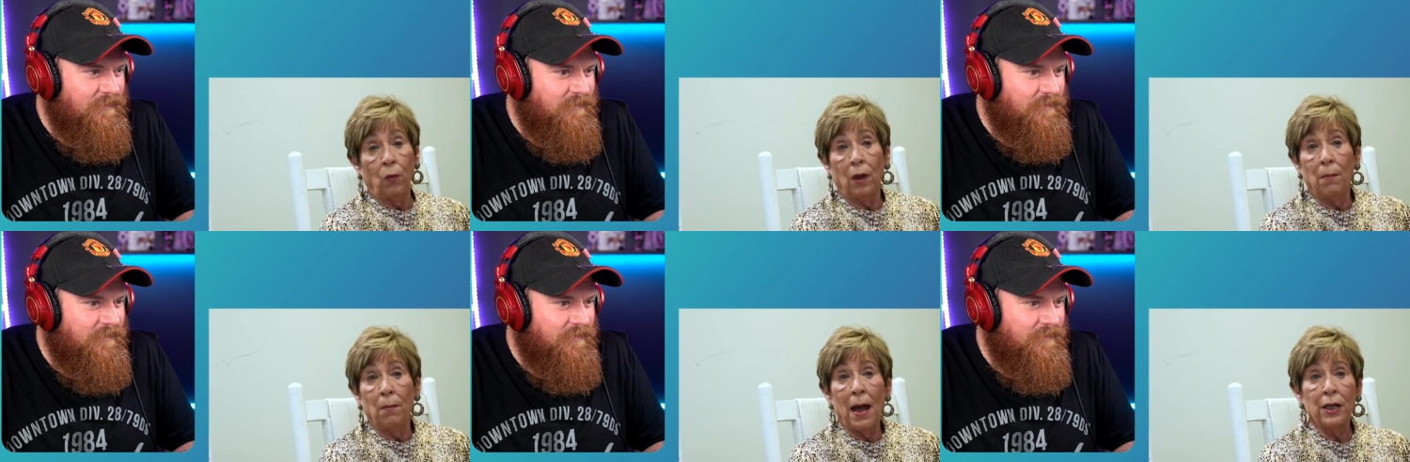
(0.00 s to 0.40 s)

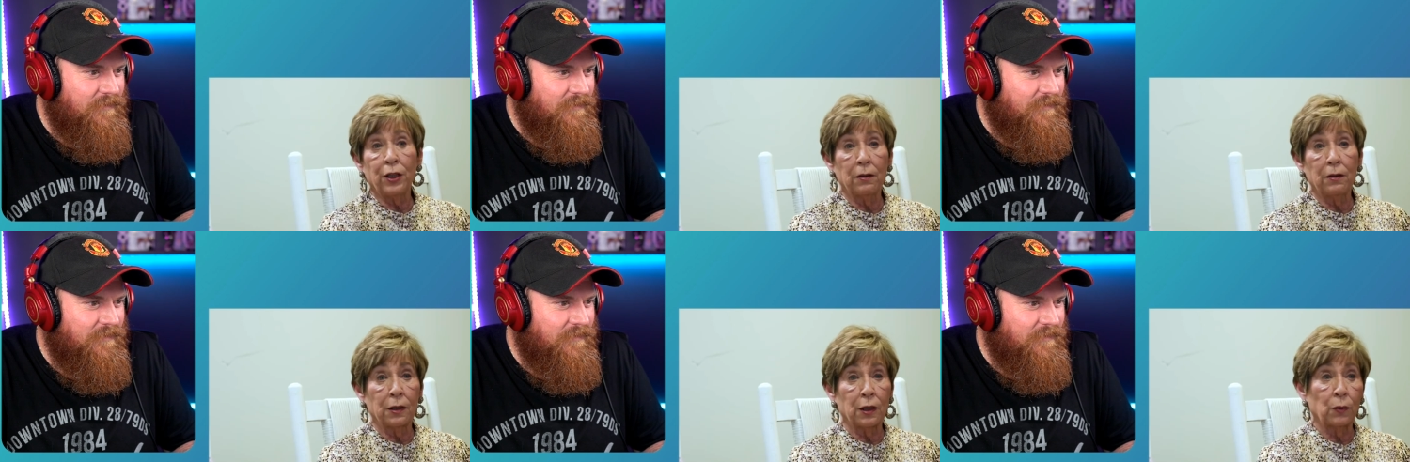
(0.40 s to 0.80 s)
Speaker 1: Well,
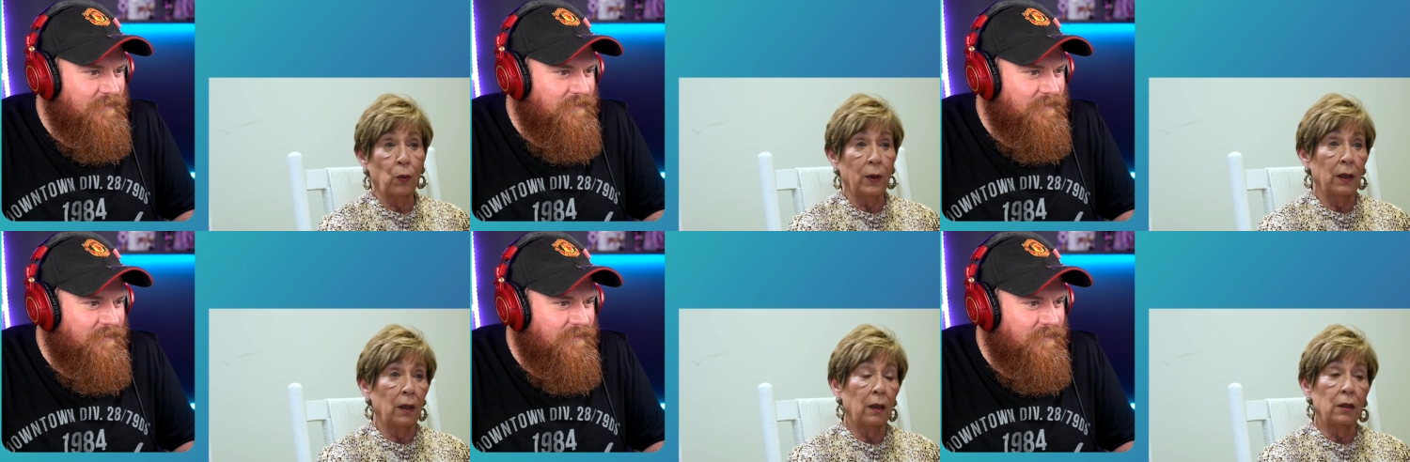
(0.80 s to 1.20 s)
imagine
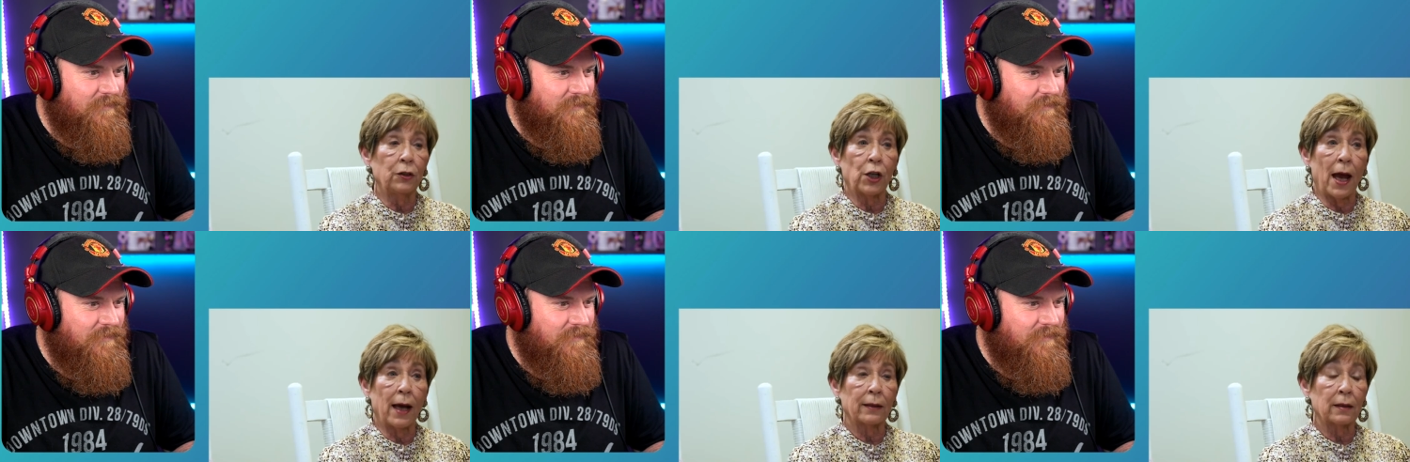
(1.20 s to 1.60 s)
sweet little
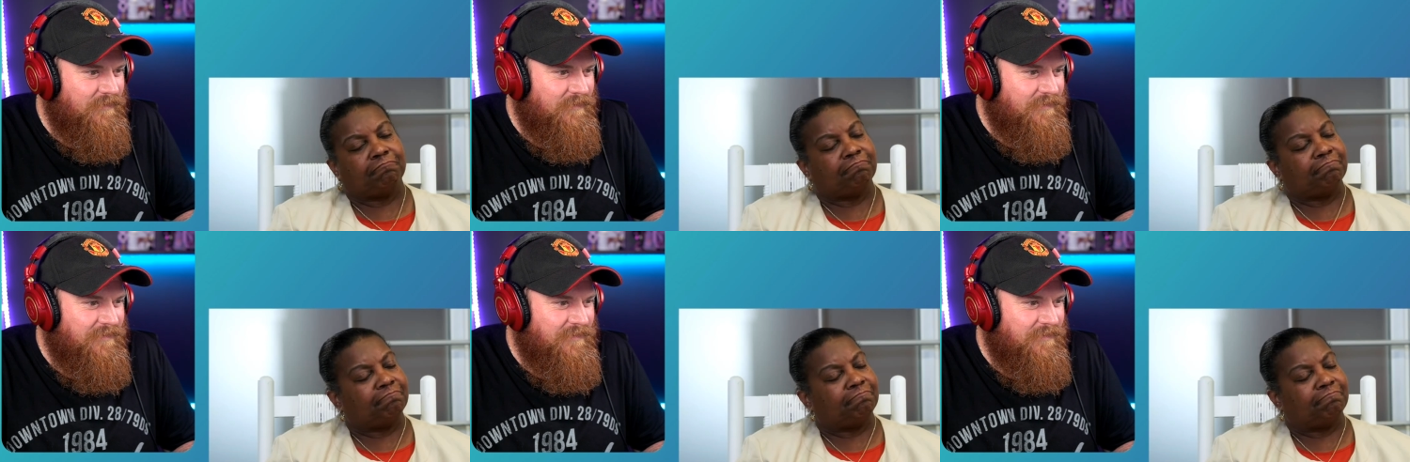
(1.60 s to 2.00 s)

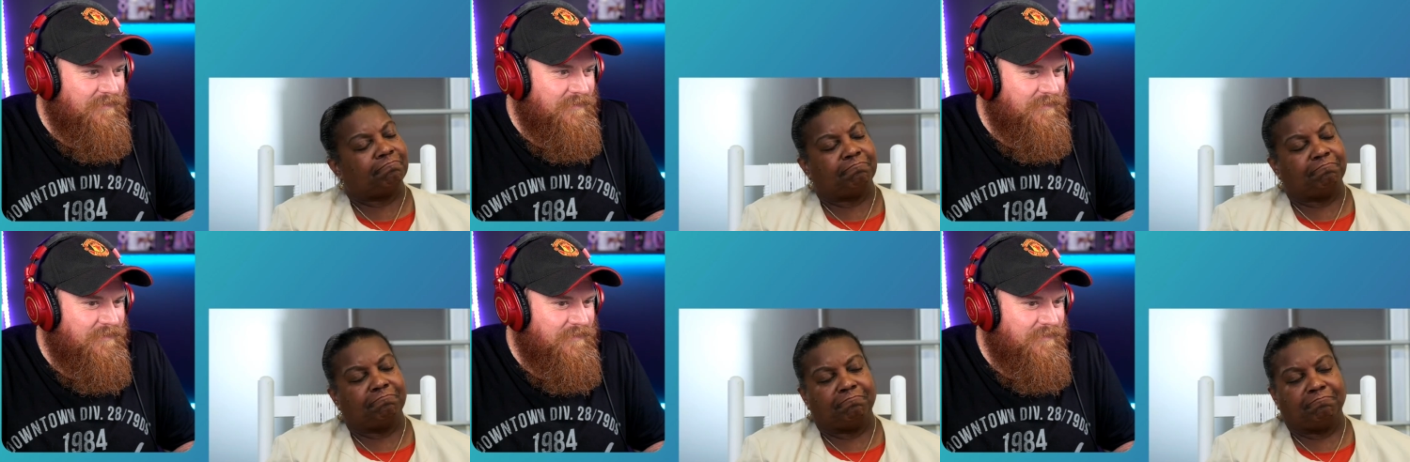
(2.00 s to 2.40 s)
Jackson's face
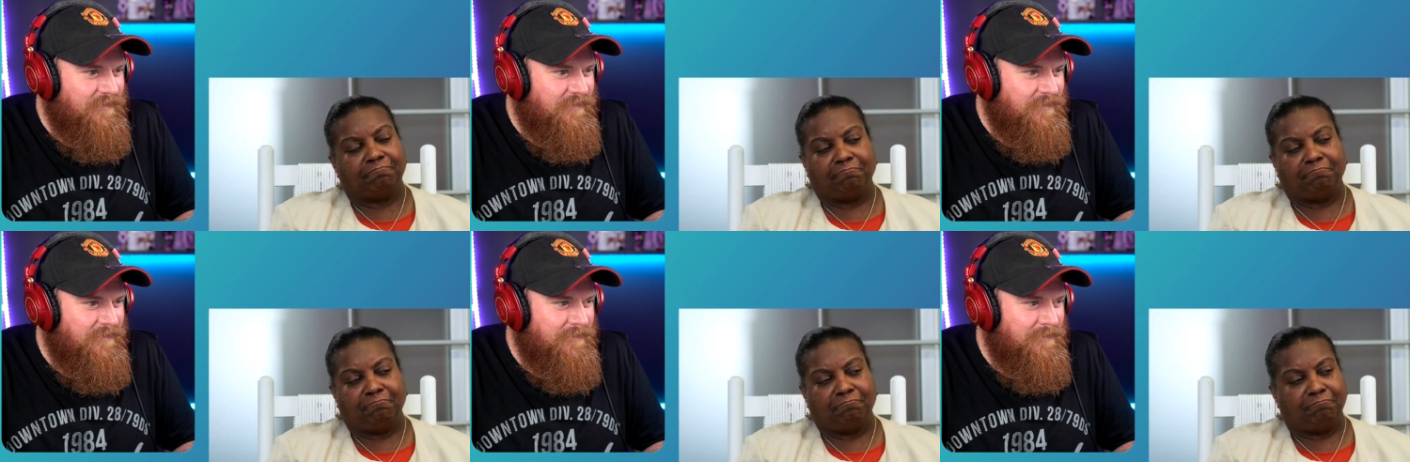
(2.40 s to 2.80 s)
when you
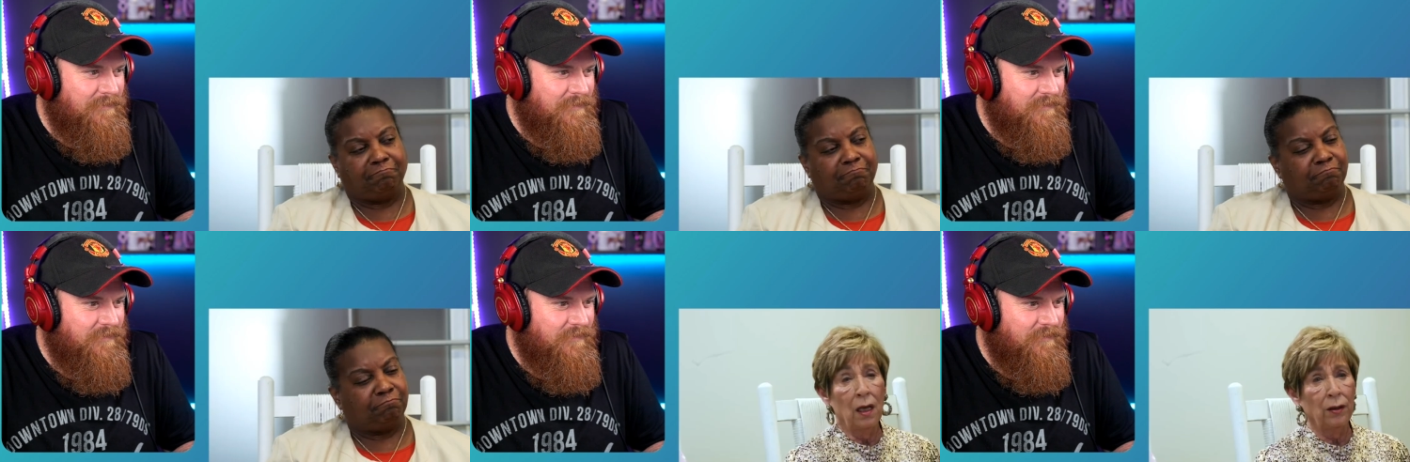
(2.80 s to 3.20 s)
tell him,
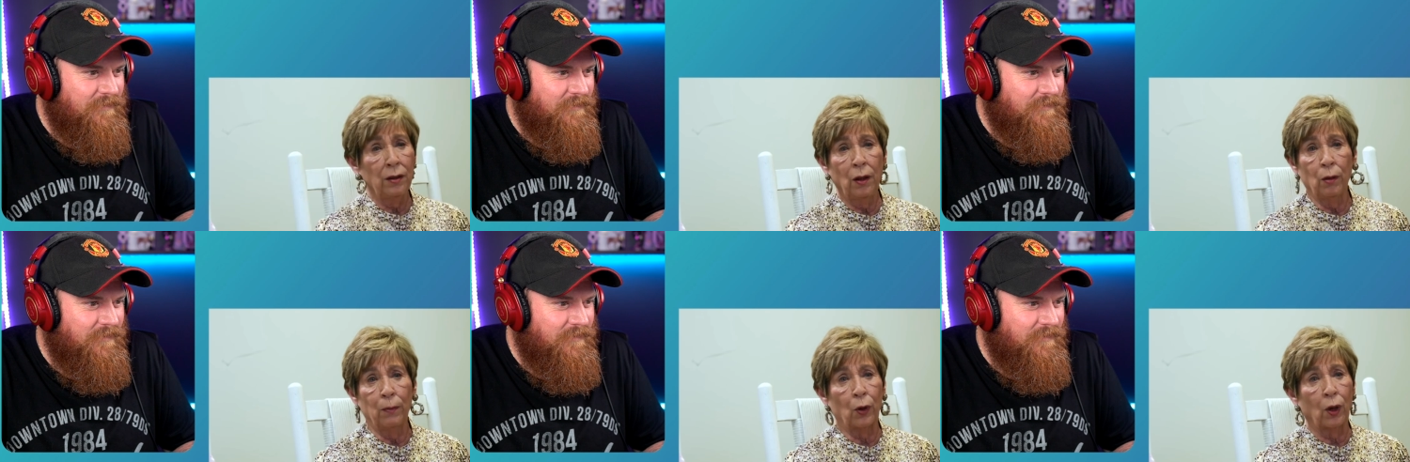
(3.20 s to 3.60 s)

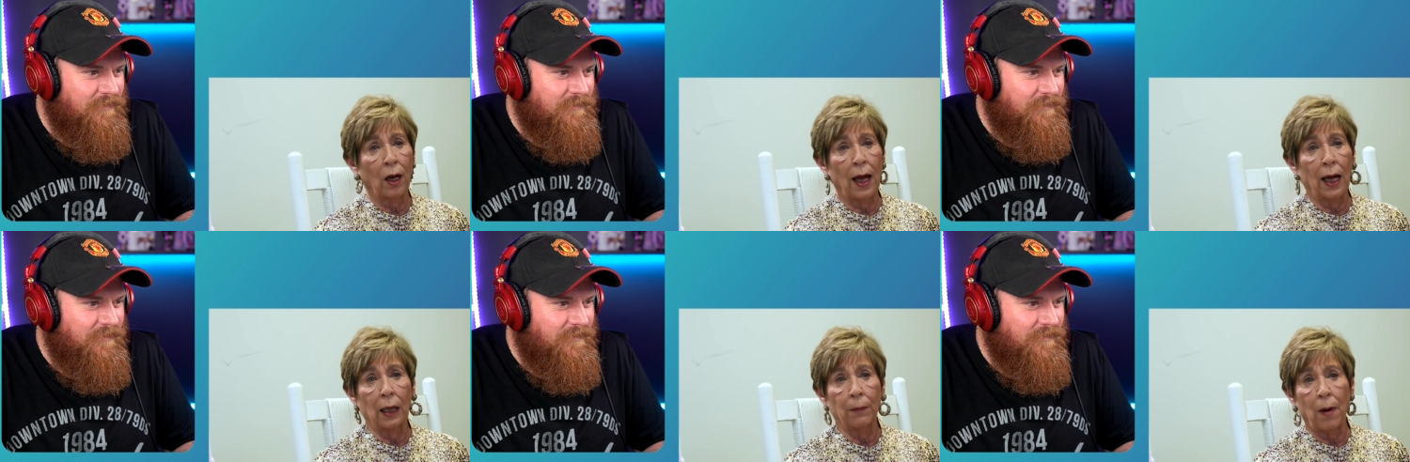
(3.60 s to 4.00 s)
no more
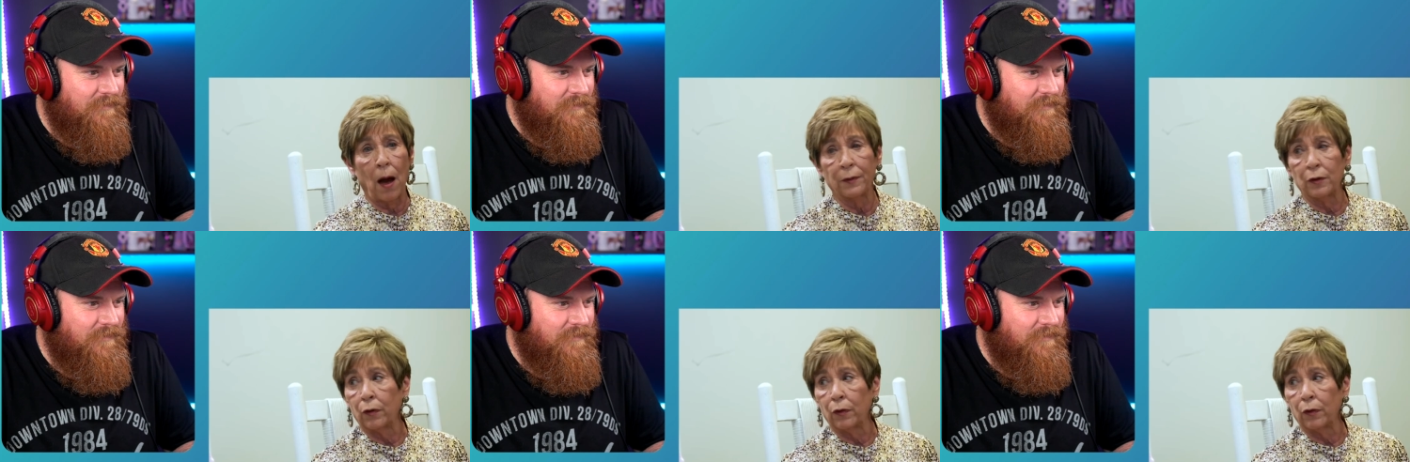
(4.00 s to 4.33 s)
lollipops